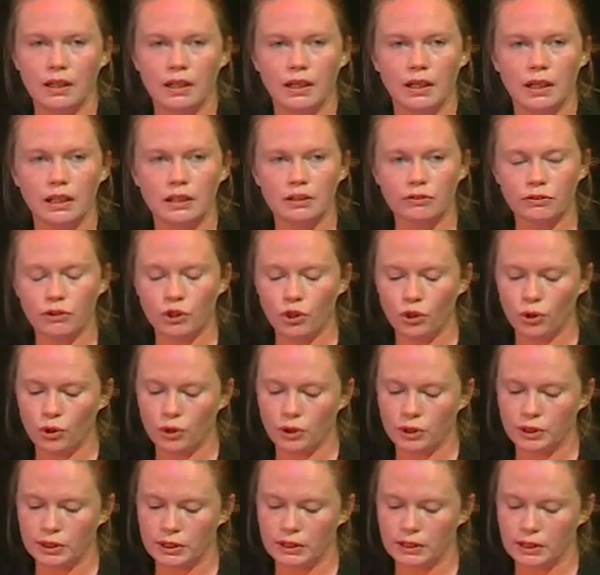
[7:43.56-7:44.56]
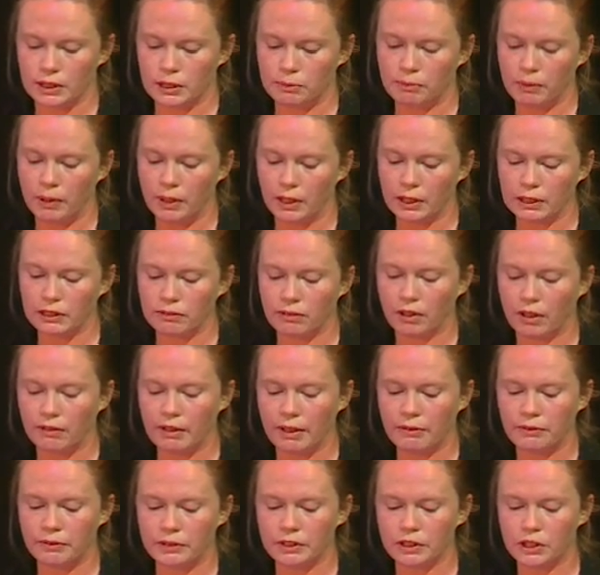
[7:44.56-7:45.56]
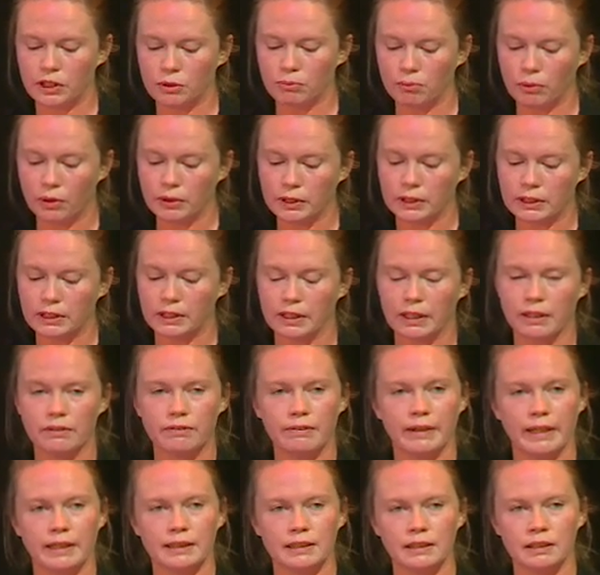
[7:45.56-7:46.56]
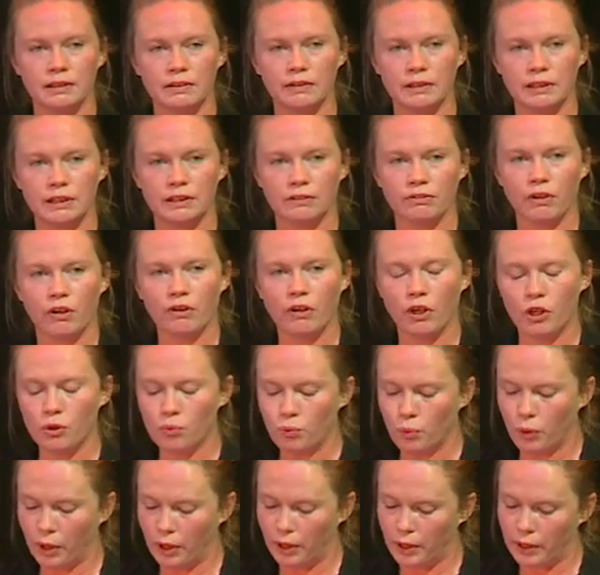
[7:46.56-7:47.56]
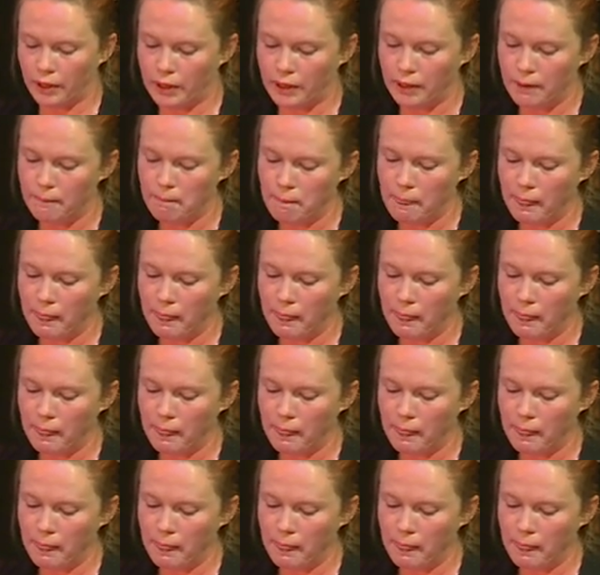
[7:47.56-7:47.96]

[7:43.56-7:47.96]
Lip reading: And of course, as part of our efforts to monitor the effectiveness of our own work,